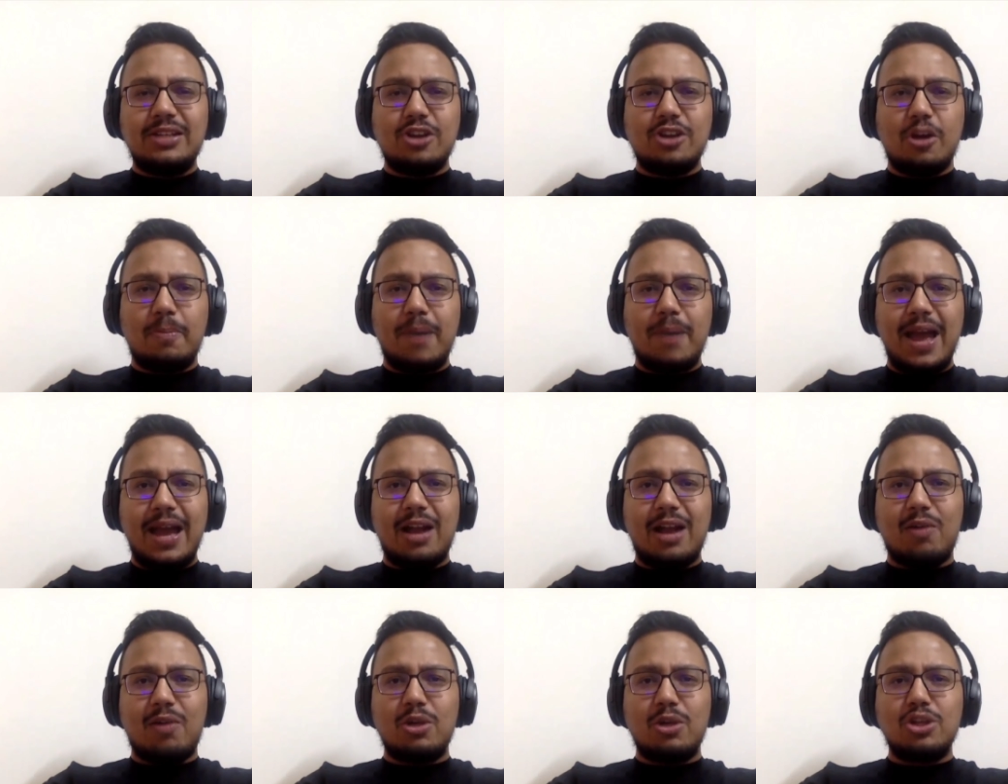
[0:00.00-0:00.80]
is your
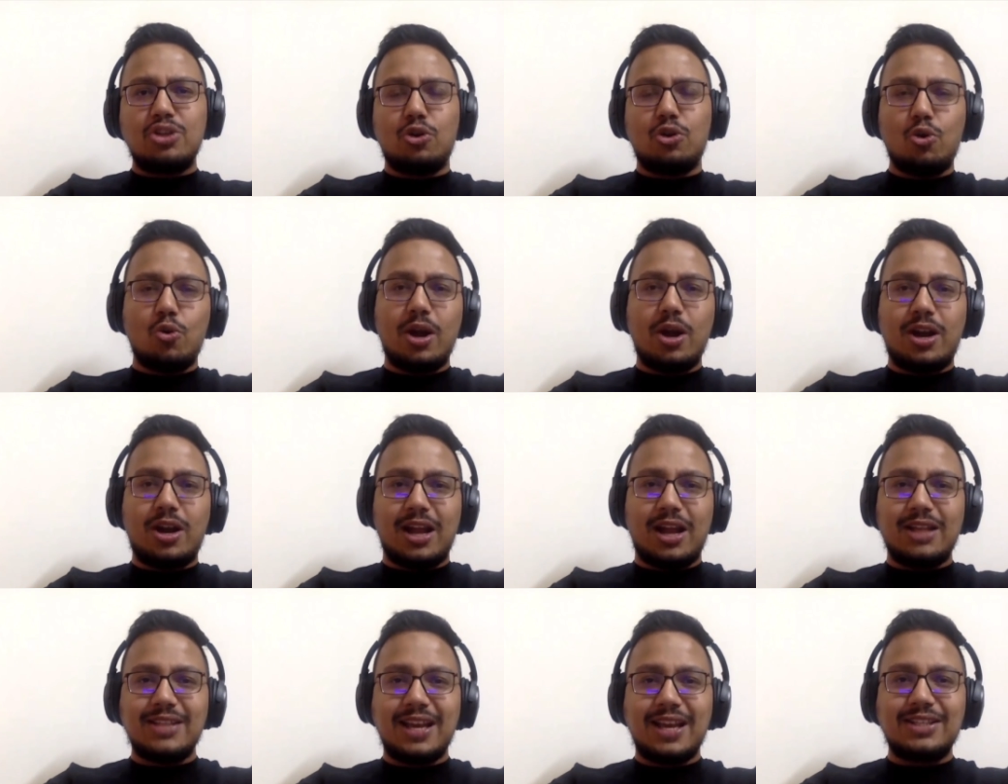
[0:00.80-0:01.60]
bank once you do a
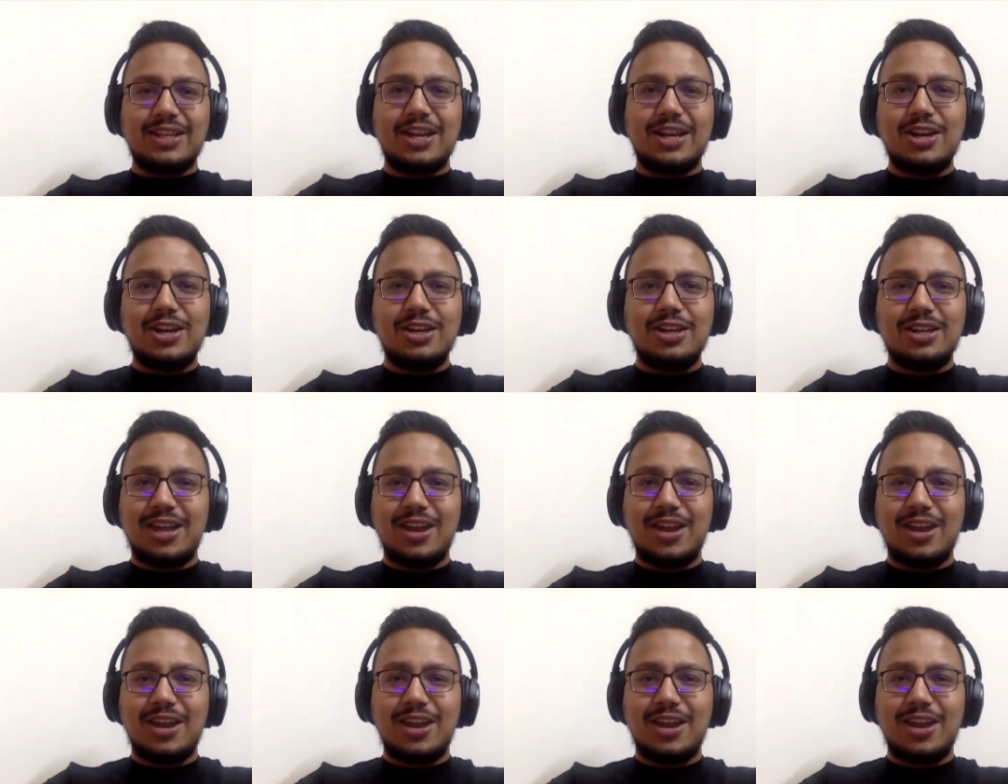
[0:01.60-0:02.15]
transaction